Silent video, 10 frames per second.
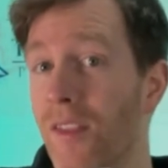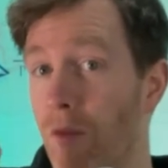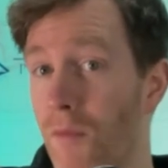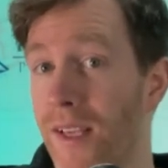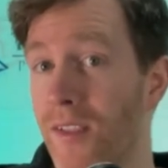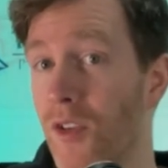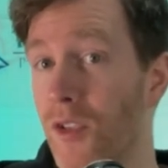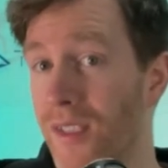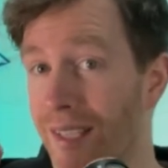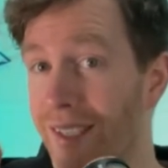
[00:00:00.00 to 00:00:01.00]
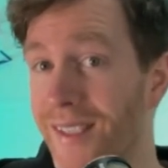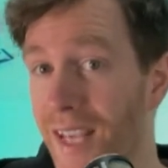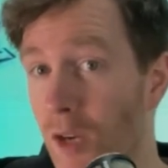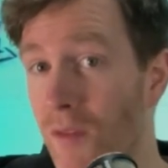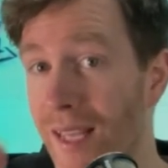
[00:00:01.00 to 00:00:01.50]
the researchers
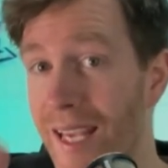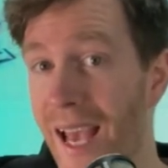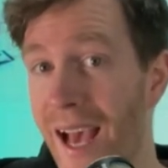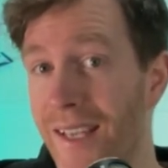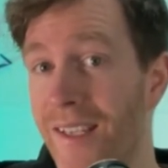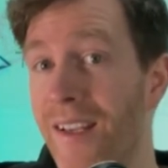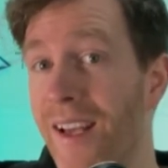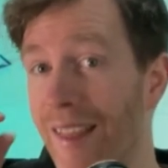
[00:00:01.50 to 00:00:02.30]
secretly added